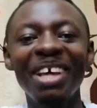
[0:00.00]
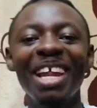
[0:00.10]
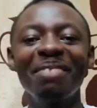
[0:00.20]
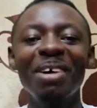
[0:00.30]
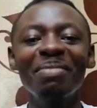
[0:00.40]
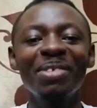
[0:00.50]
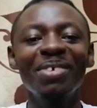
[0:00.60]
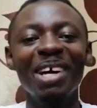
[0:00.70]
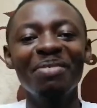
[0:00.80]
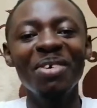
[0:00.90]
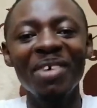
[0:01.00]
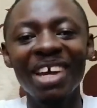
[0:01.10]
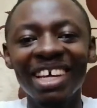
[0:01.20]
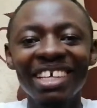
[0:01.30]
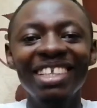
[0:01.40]
and I'm happy to come your
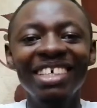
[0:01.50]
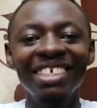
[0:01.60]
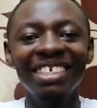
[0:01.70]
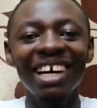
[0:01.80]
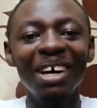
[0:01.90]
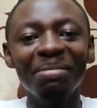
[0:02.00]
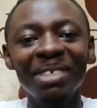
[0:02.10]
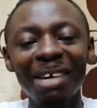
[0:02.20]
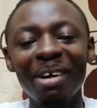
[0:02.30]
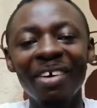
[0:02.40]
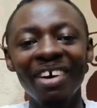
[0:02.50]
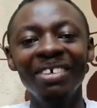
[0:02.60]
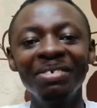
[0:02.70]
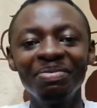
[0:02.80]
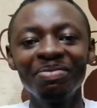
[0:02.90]
way this time around.